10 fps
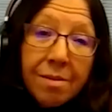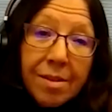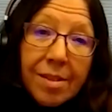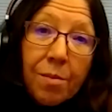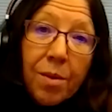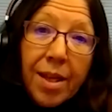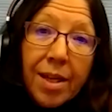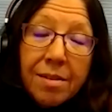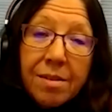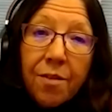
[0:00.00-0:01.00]
Some of the
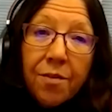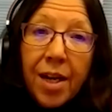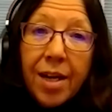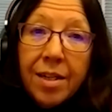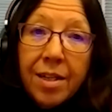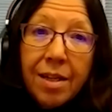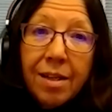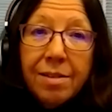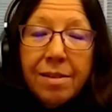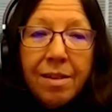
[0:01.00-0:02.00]
stuff that I need
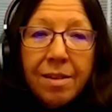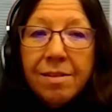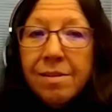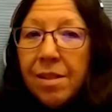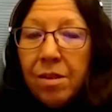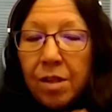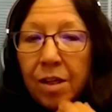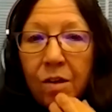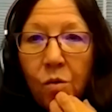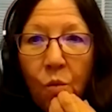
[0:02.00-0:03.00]
isn't
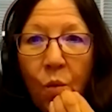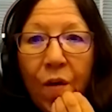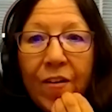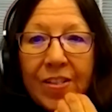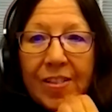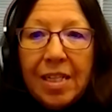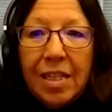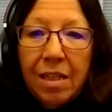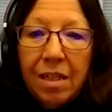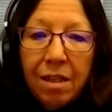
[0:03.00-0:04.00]
necessarily what's
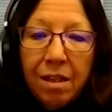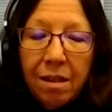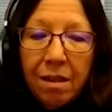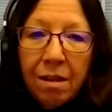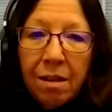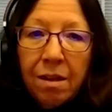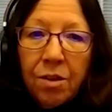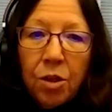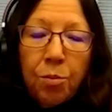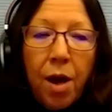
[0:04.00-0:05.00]
in
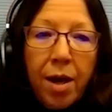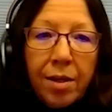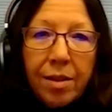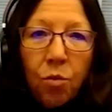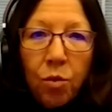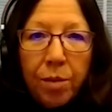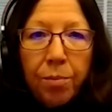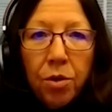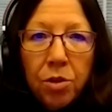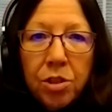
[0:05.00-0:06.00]
the product that we
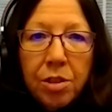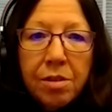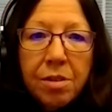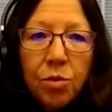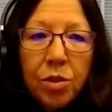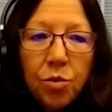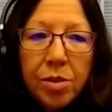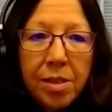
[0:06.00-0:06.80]
purchased, which was